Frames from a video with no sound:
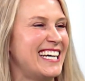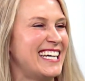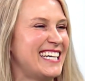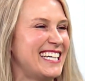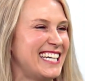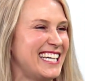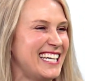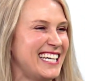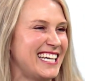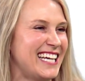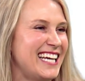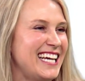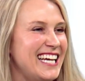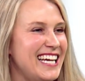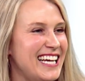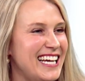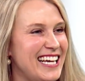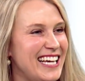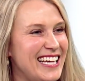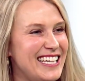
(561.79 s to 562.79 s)

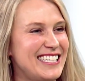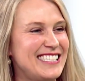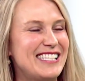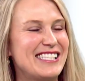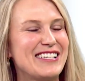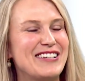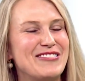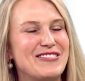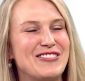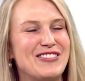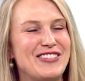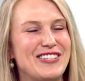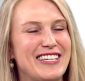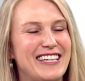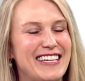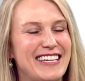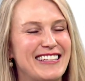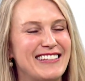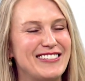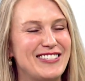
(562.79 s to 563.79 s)
so
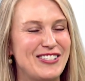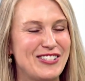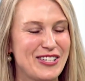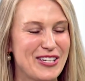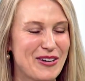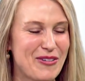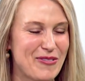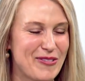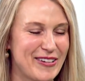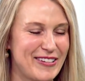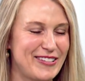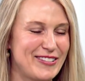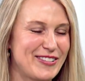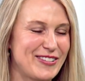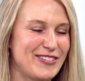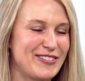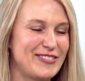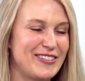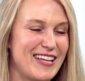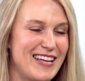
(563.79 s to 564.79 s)
she she orders
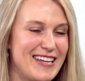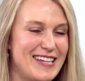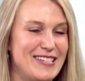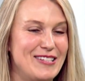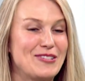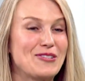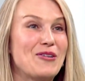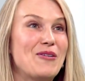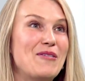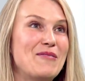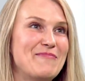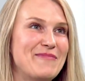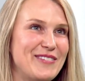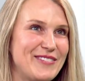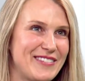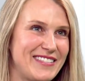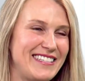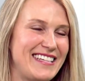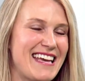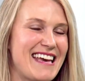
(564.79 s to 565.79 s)
her lunch
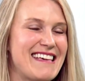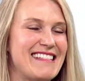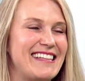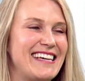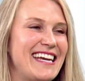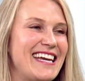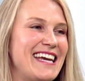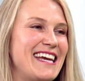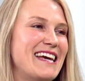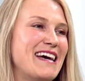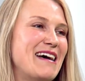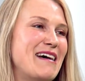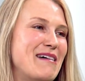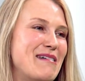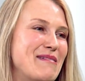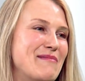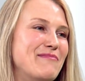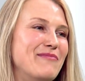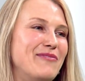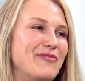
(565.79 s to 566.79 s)
almost daily
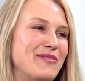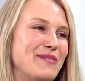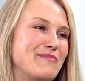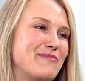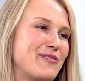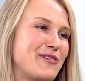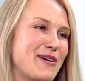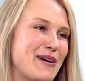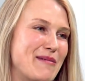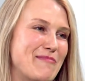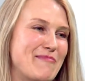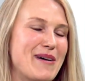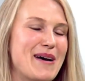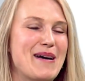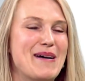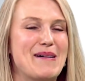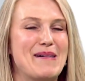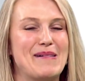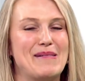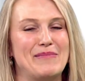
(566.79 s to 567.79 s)
um, from
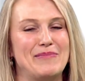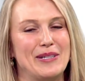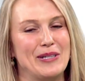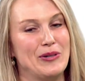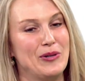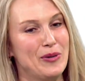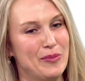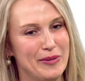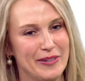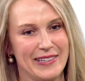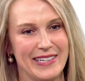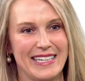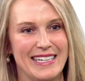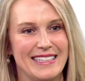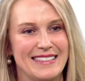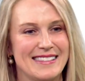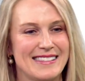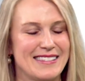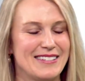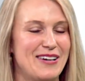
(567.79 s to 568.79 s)
Grubhub and Uber
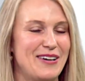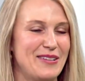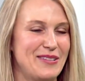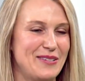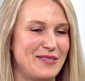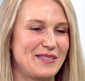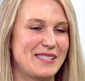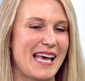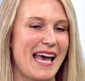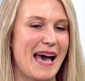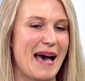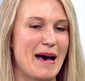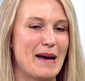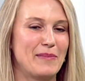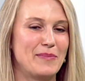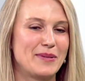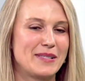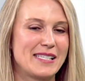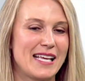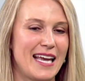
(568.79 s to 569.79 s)
Eats and all those
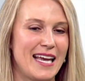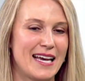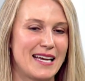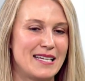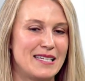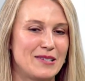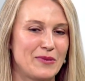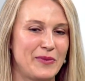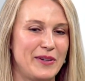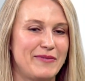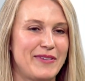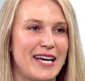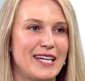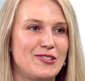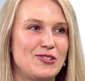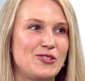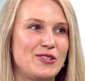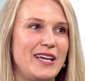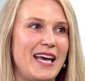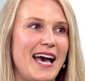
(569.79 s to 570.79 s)
apps. And we've
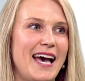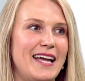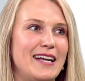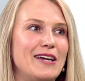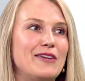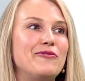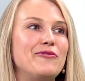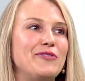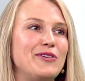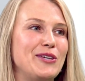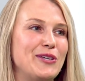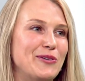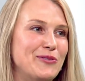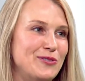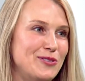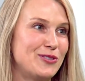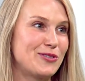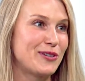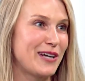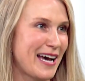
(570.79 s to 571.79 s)
actually had a
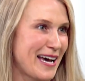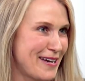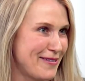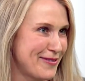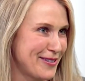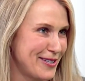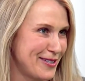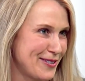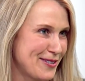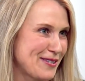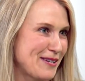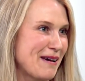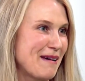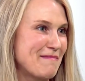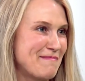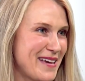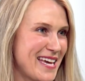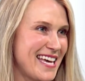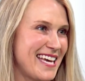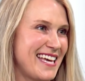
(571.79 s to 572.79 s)
few drivers
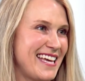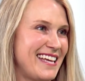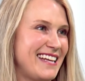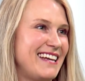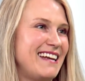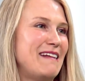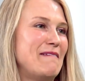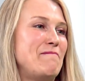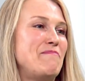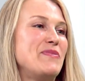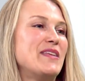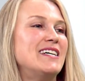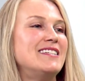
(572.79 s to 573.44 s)
come in nice.